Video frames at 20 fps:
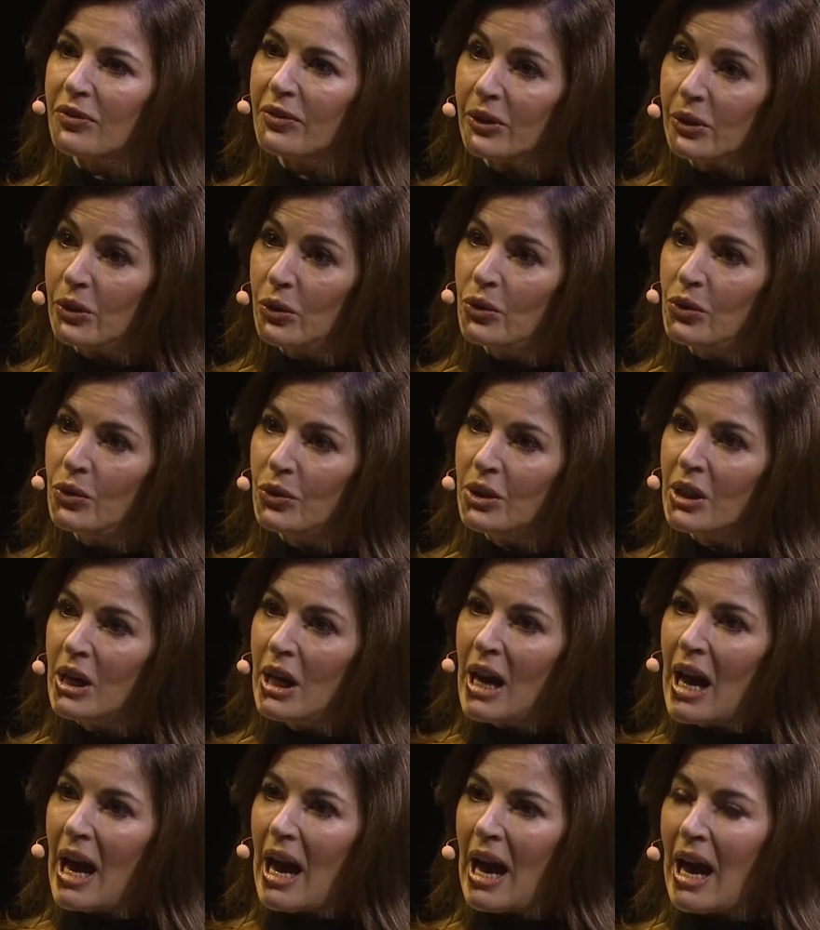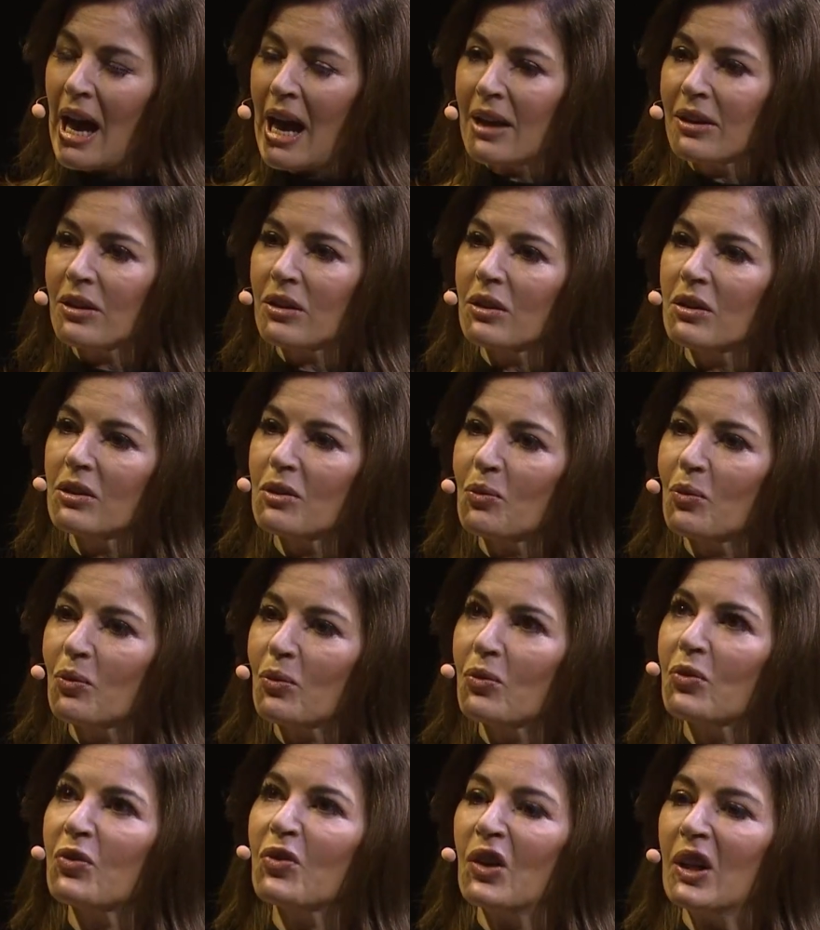food and
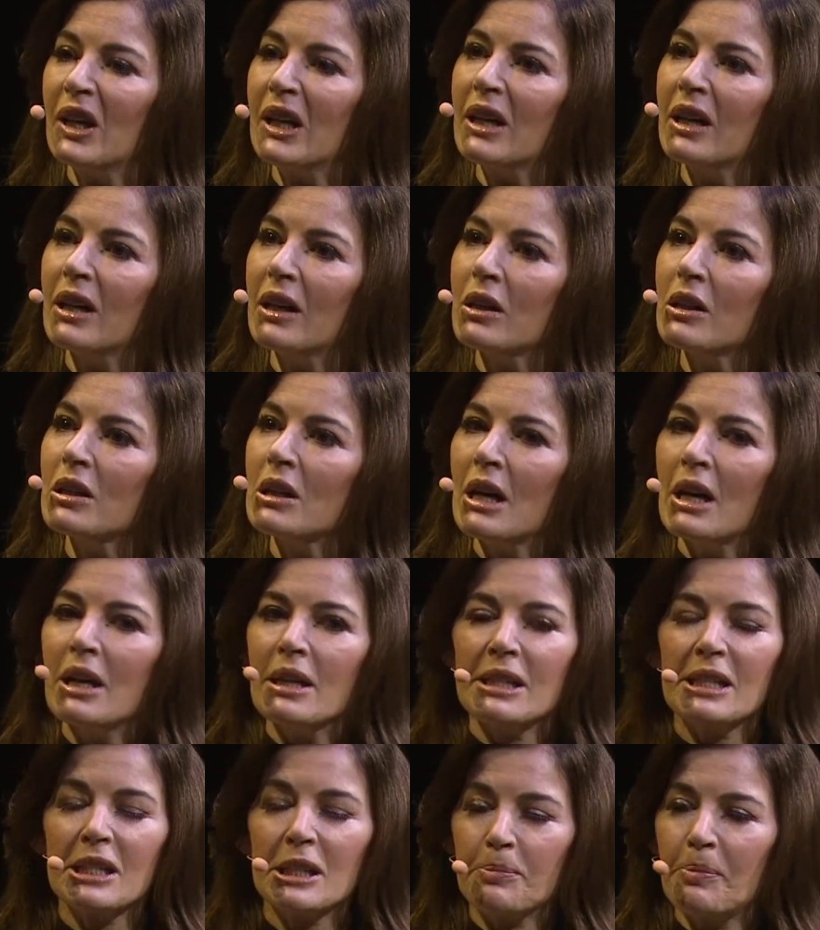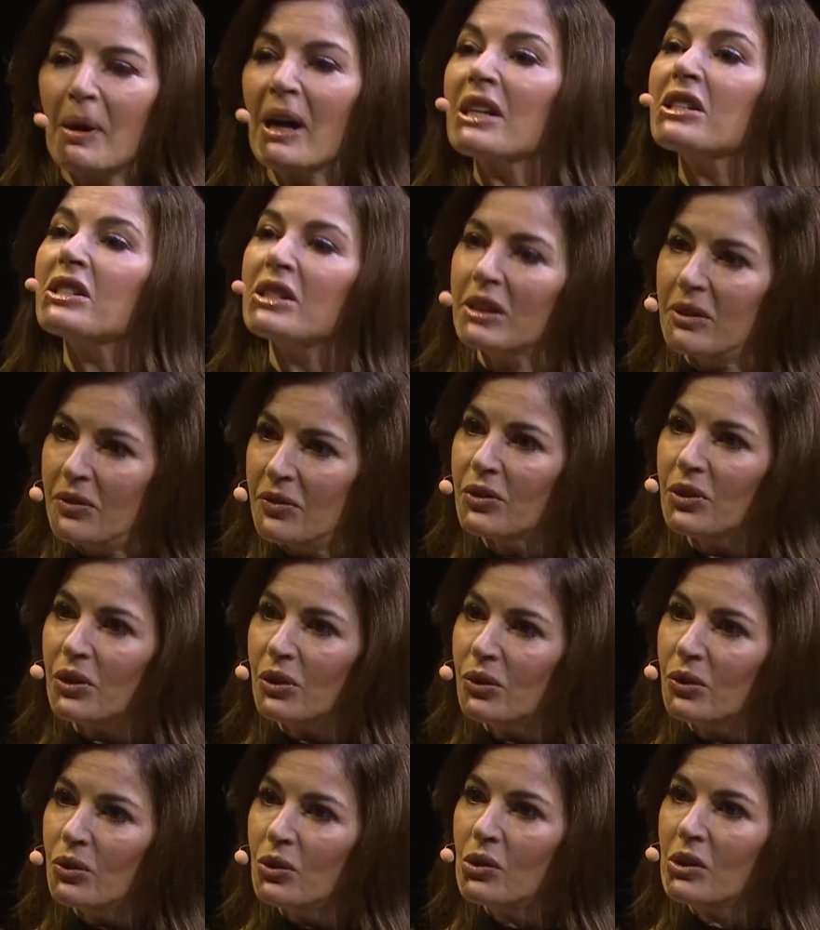for spicy
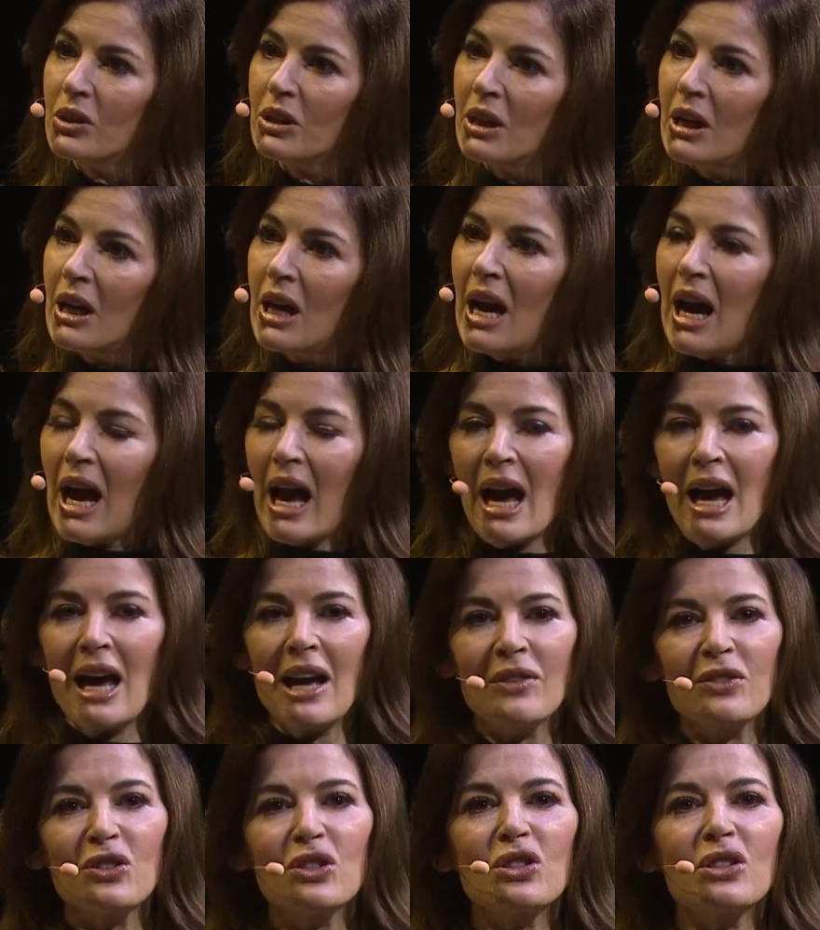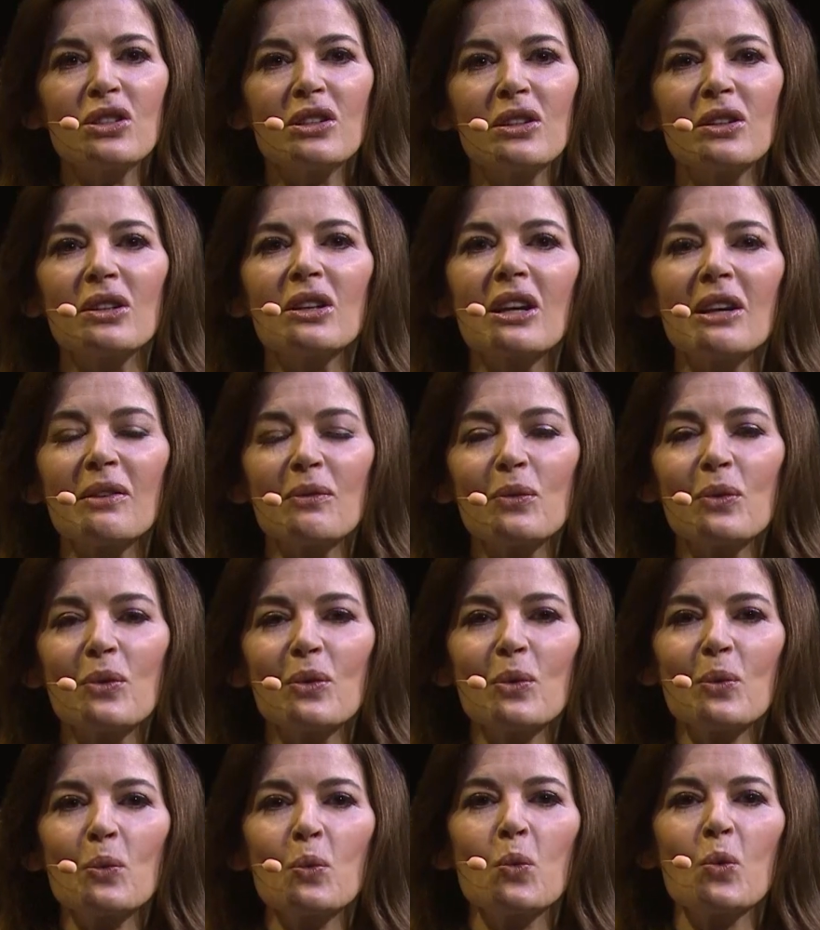food. And
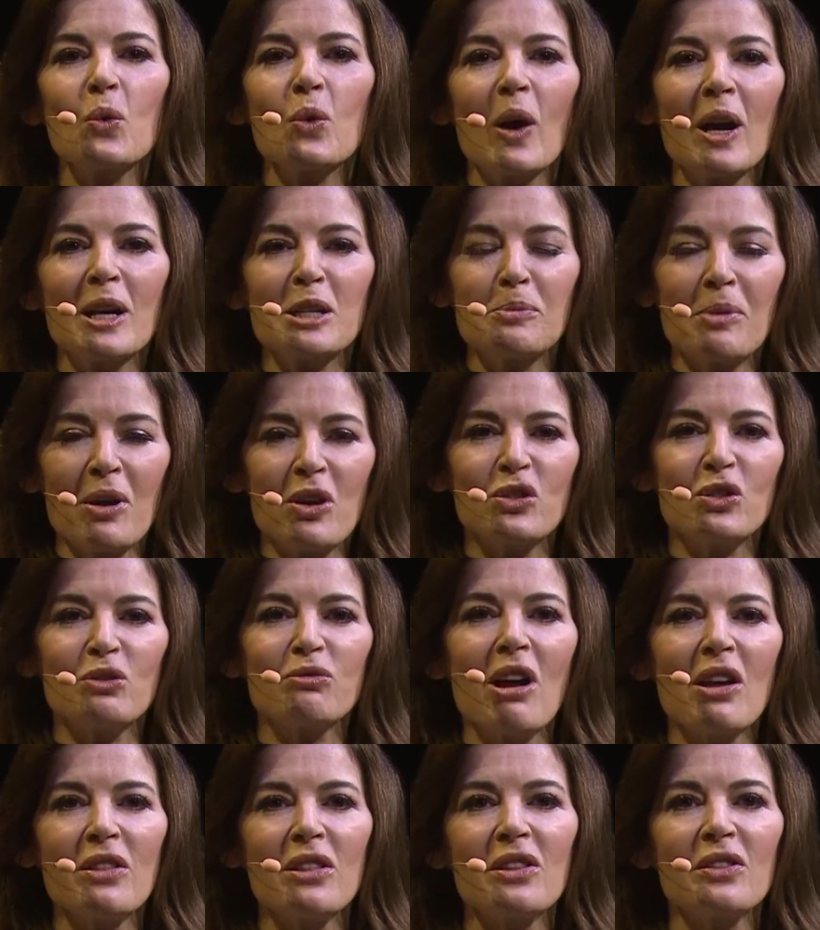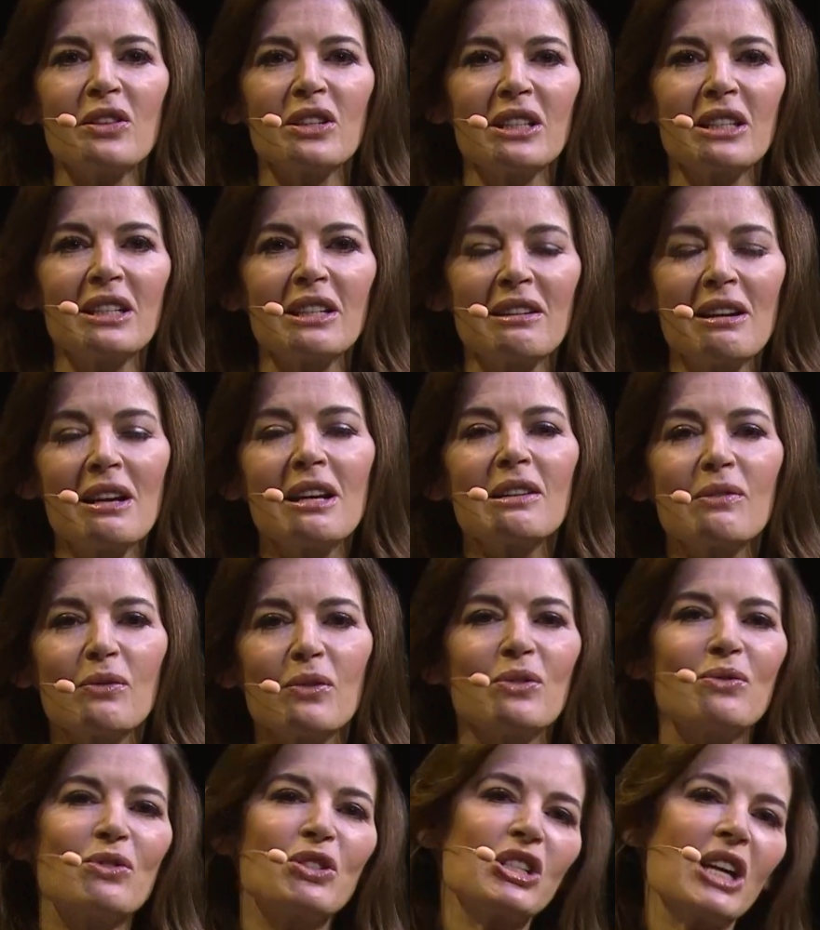I suppose rather than
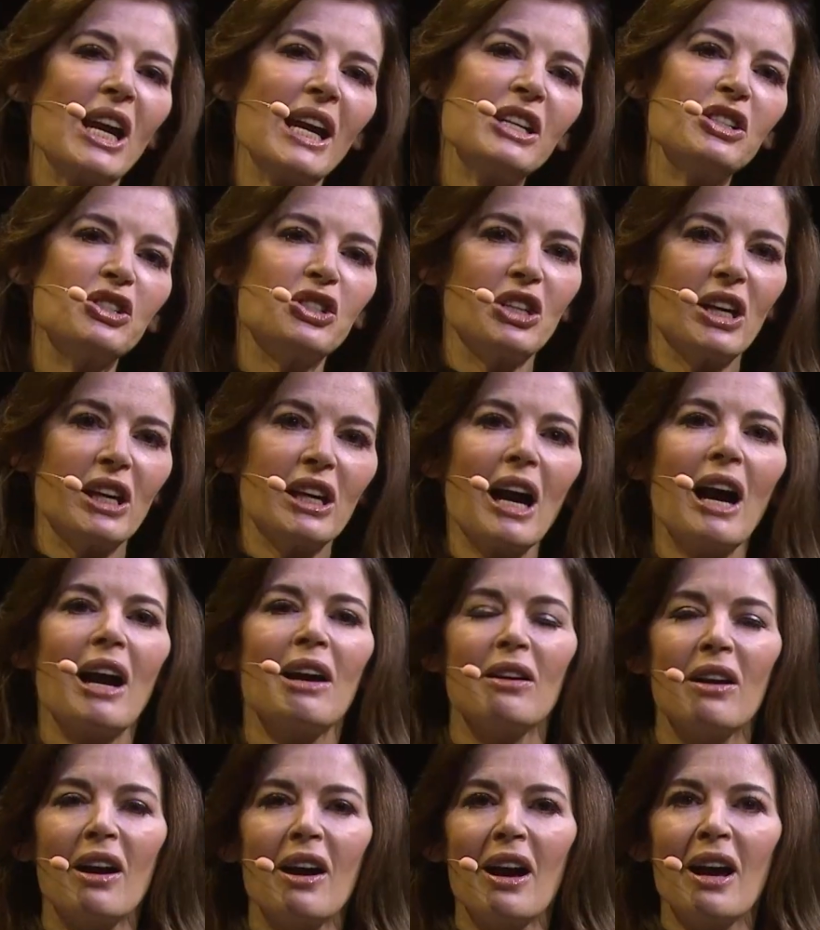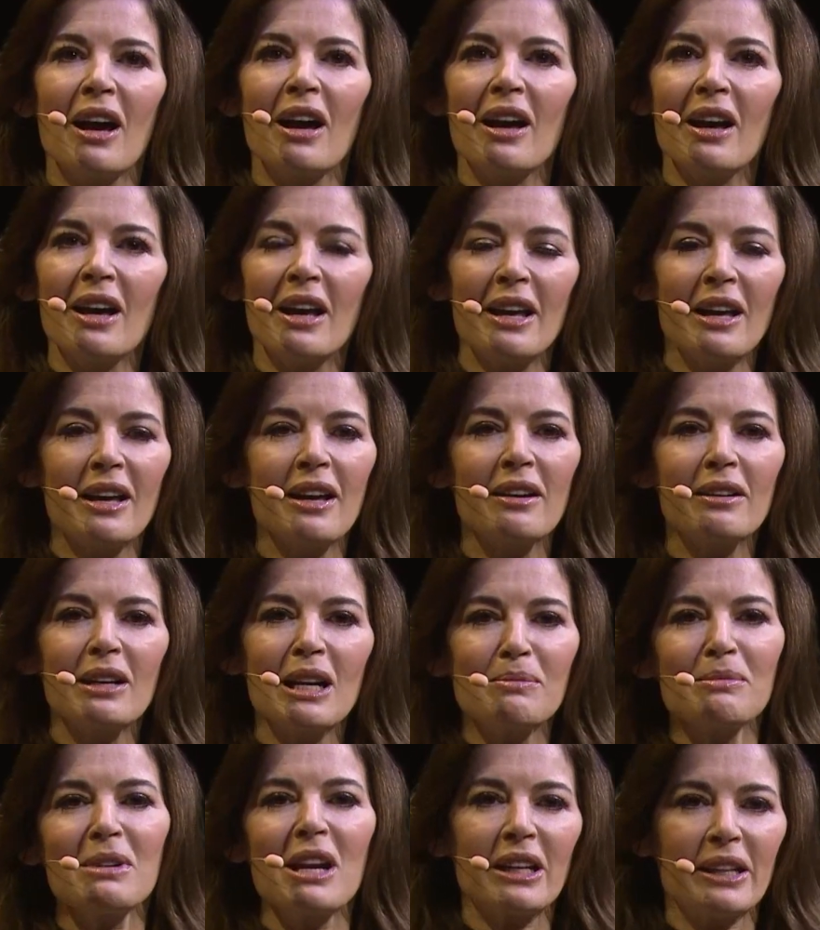changing,
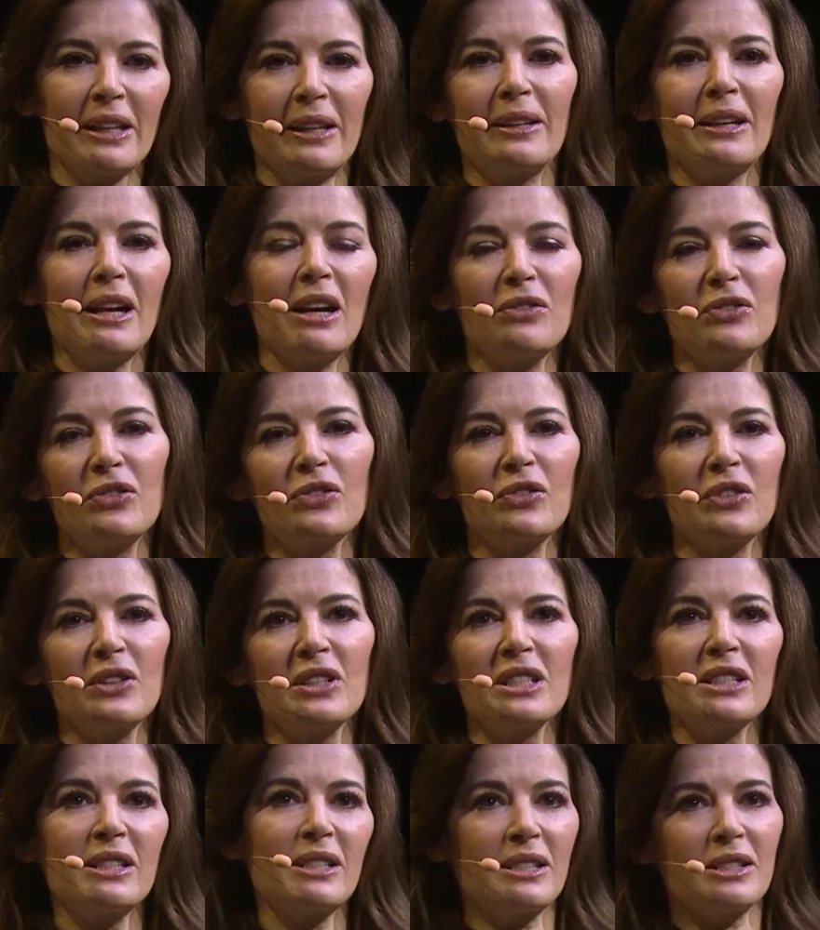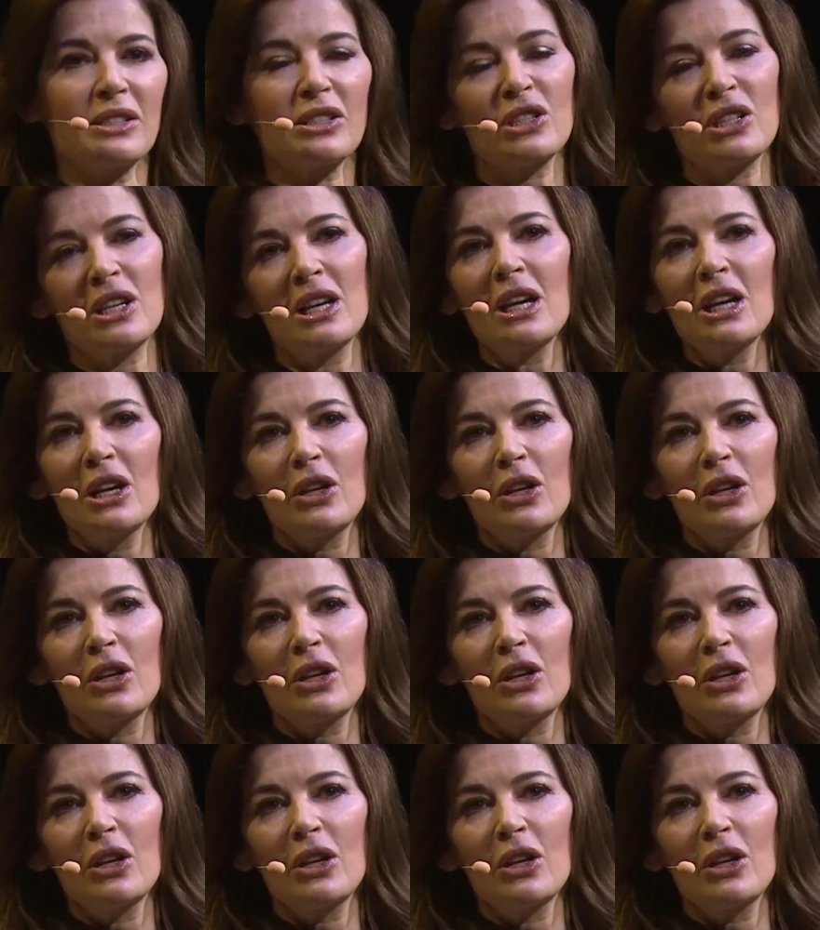I'm lucky enough, and this is,